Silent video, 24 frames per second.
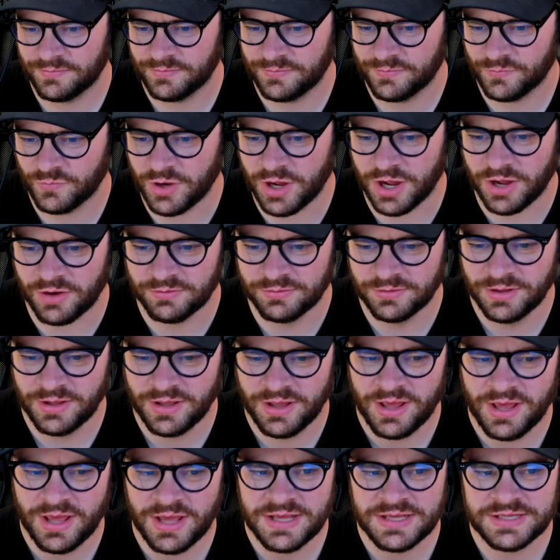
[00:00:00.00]
Wow.
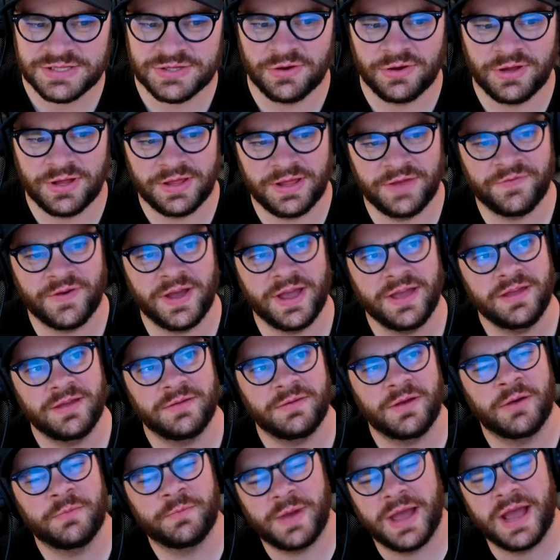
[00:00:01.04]
So if I
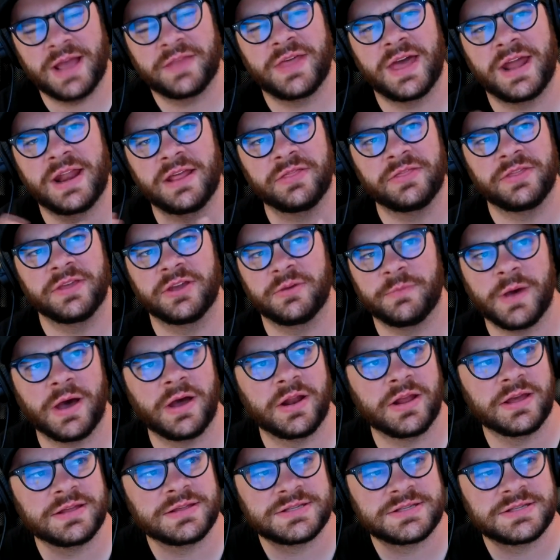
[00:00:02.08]
unpack that and think about it,